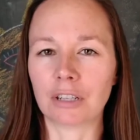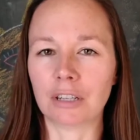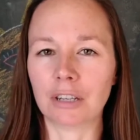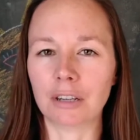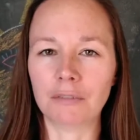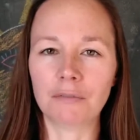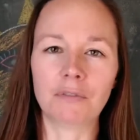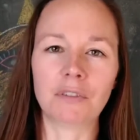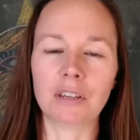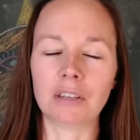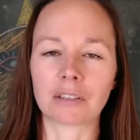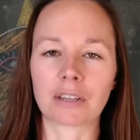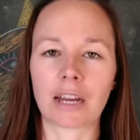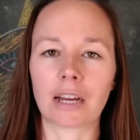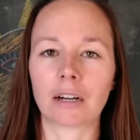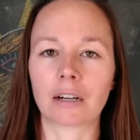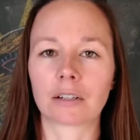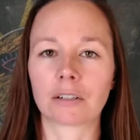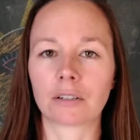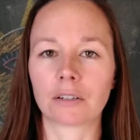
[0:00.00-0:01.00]
give these
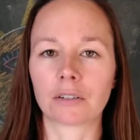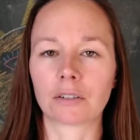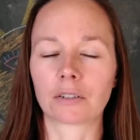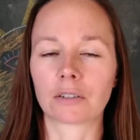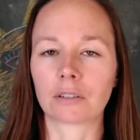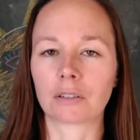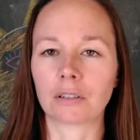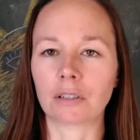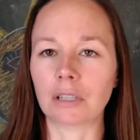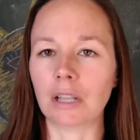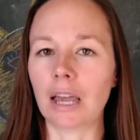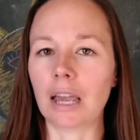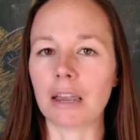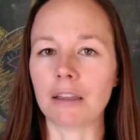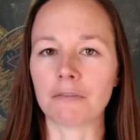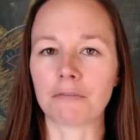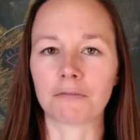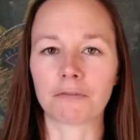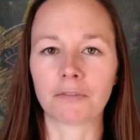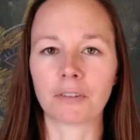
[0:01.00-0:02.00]
characters
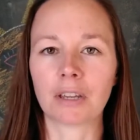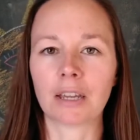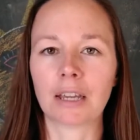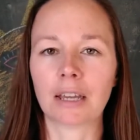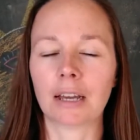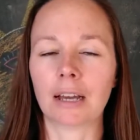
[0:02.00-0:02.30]
life.